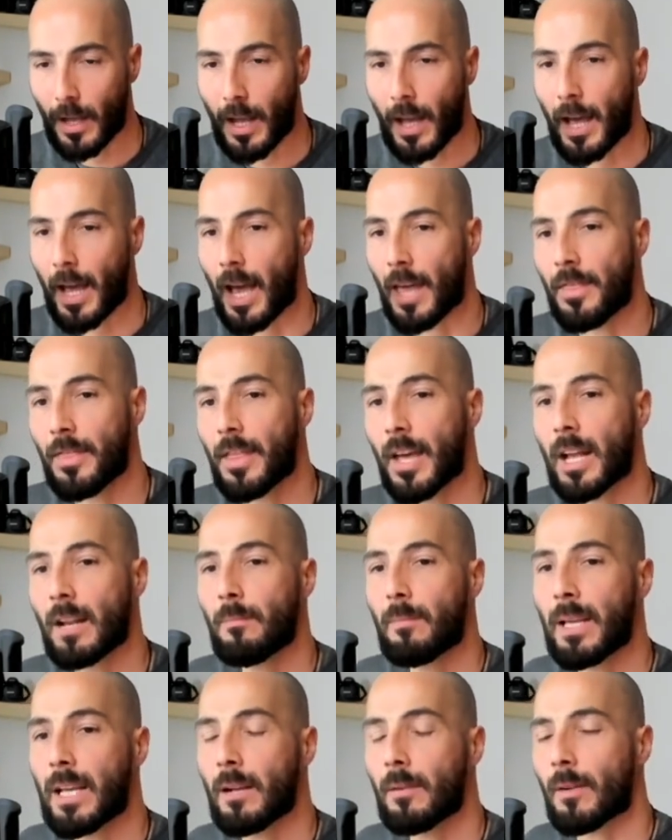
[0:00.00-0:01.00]
and then
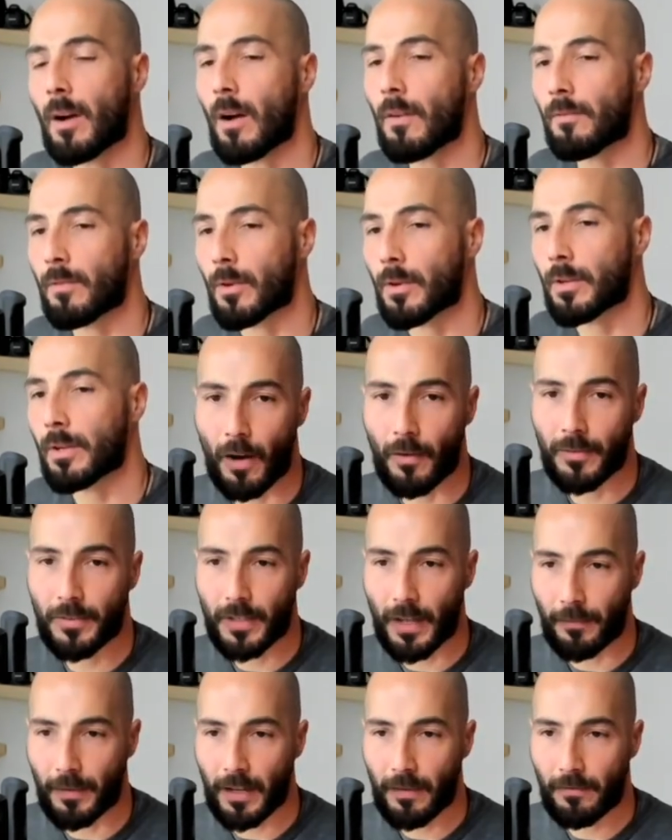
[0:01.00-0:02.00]
being offered
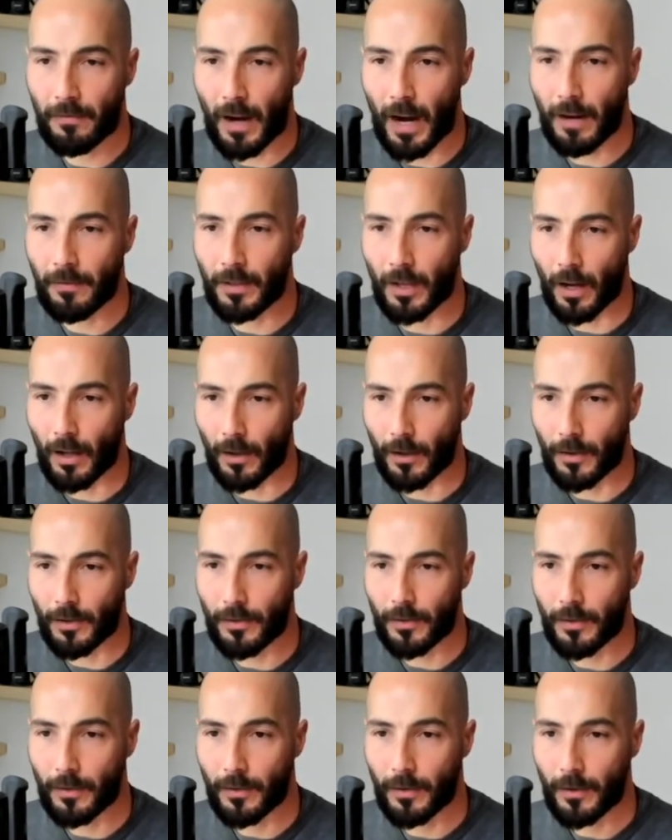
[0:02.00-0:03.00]

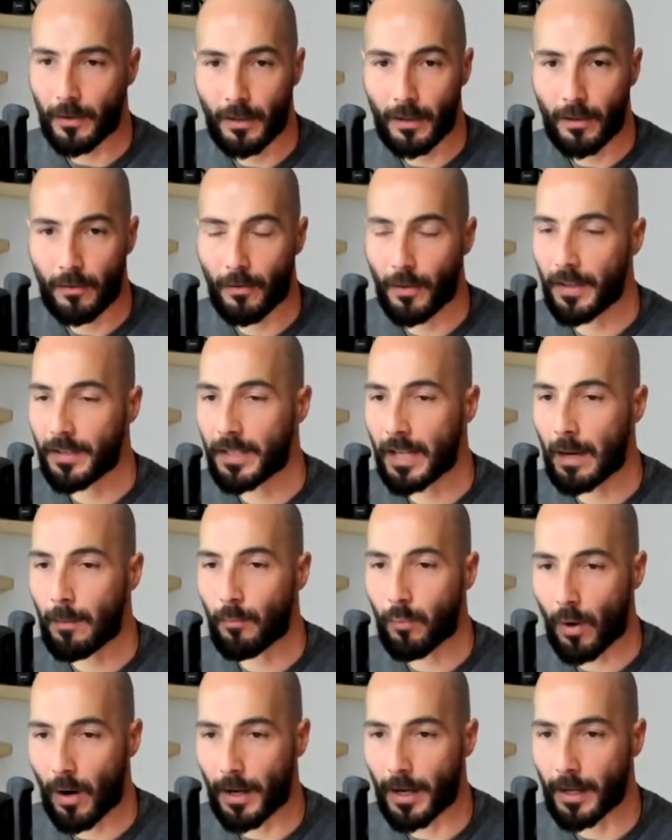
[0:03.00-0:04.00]
$75 for the same
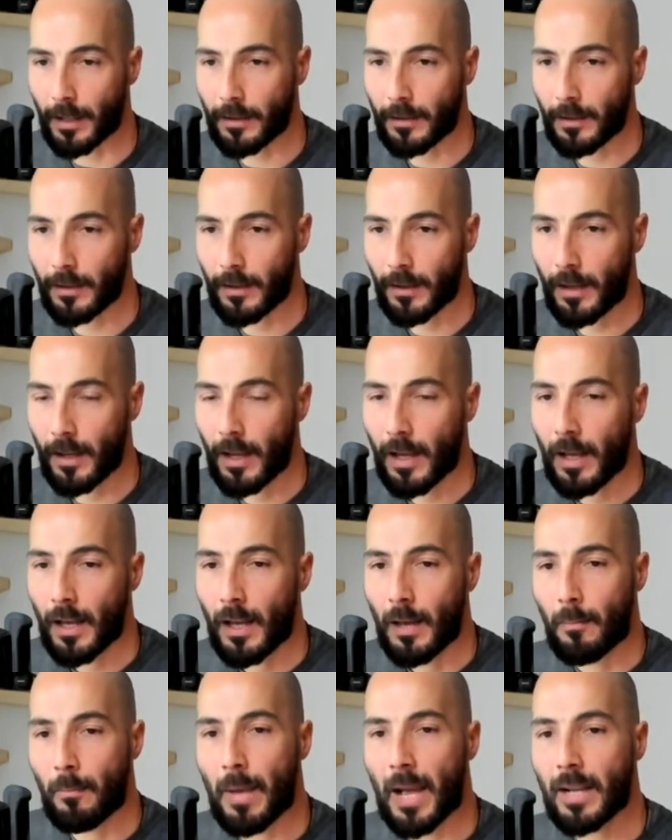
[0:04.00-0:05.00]
product
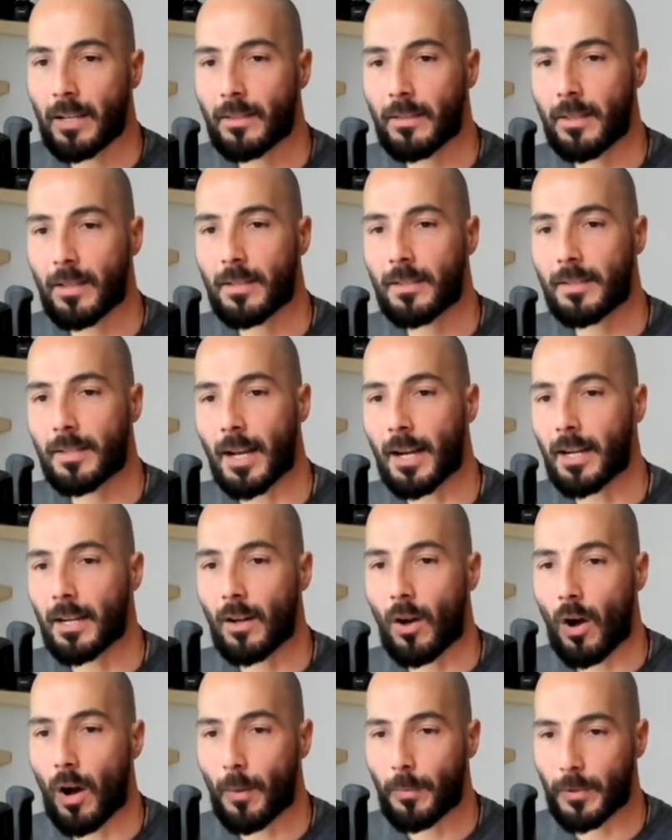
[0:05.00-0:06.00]
makes the second
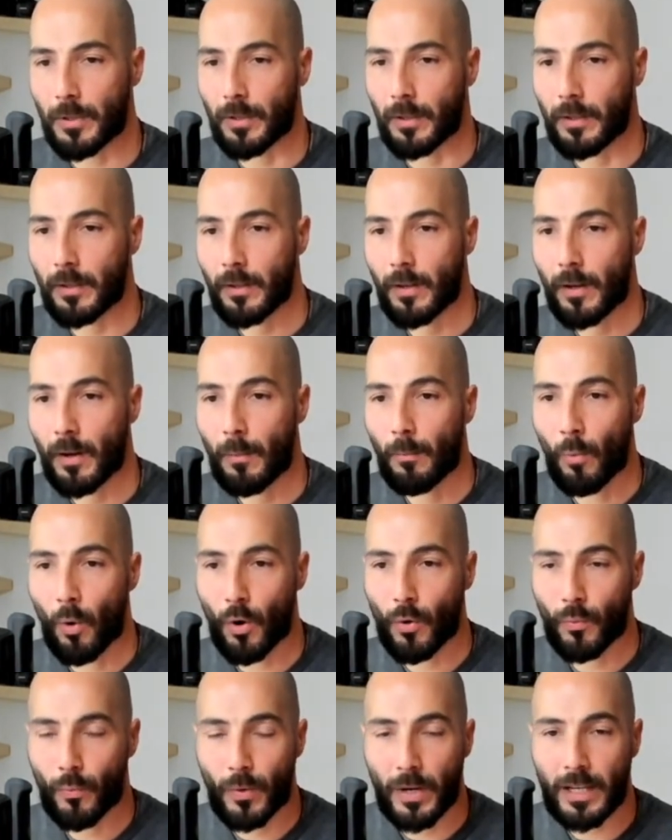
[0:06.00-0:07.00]
option more
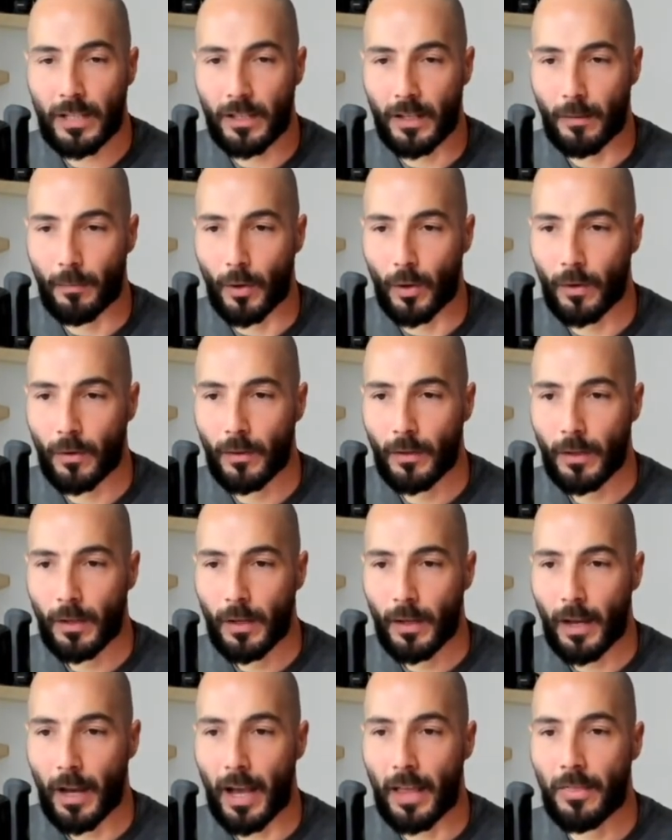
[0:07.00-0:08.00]
reasonable
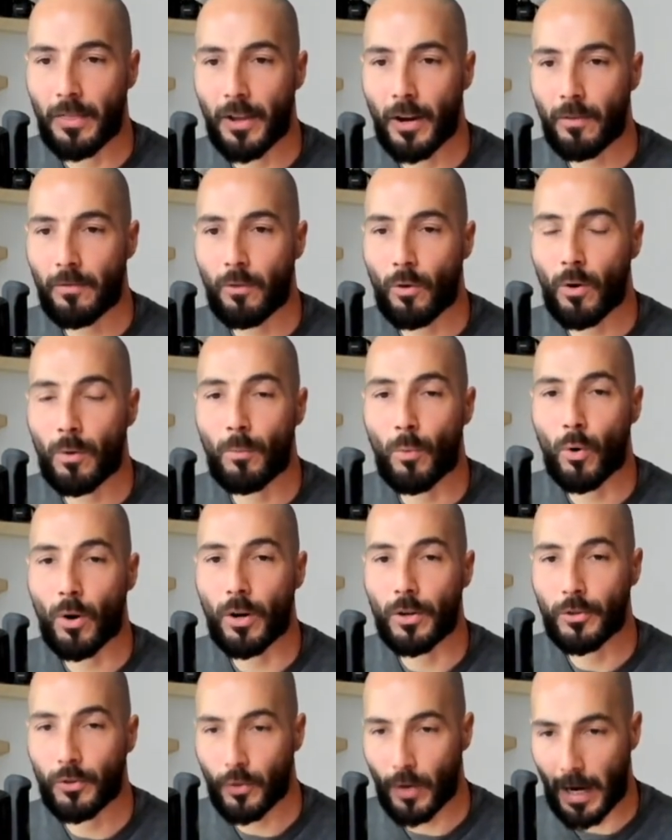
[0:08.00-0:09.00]
and therefore more
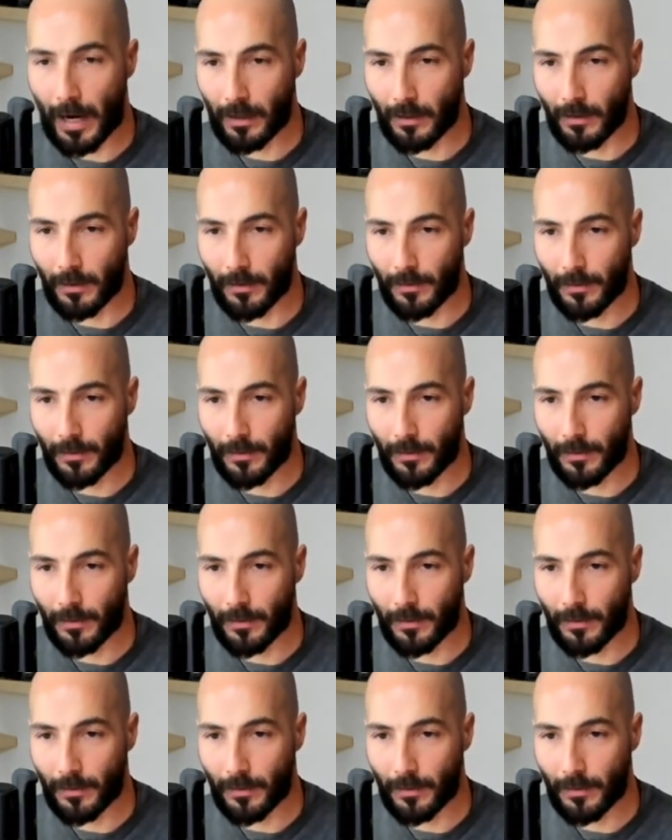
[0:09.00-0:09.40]
attractive.